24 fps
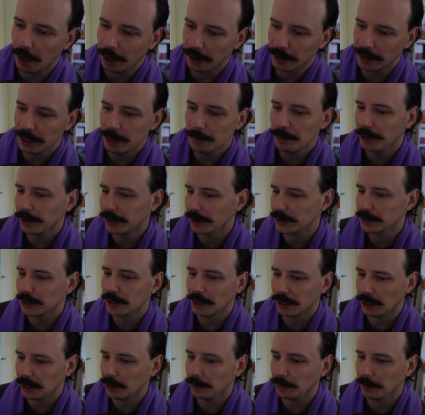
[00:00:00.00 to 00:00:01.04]
Keeping this
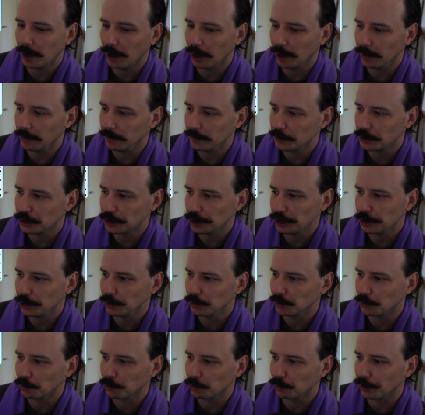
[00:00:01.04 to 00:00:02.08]
theme of
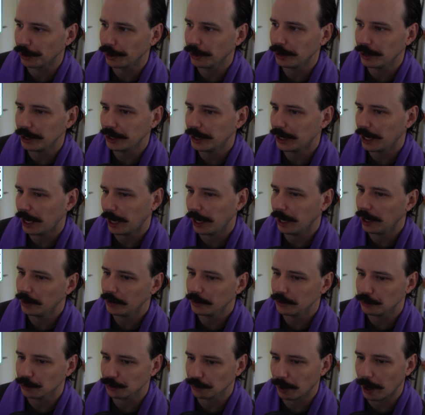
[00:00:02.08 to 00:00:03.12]
S.H.I.E.L.D. really can't
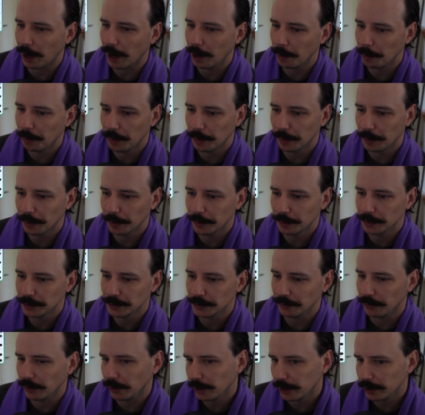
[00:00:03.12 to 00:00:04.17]
drop
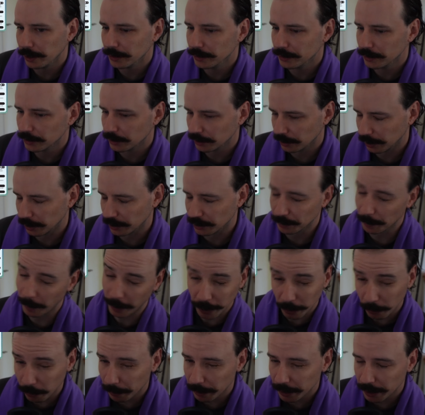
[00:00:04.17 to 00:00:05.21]
civilians.
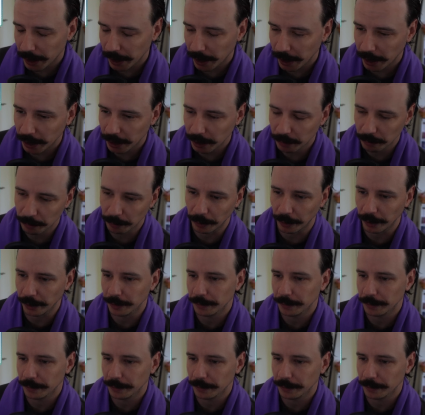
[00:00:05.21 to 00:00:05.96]
Spider-Woman can, but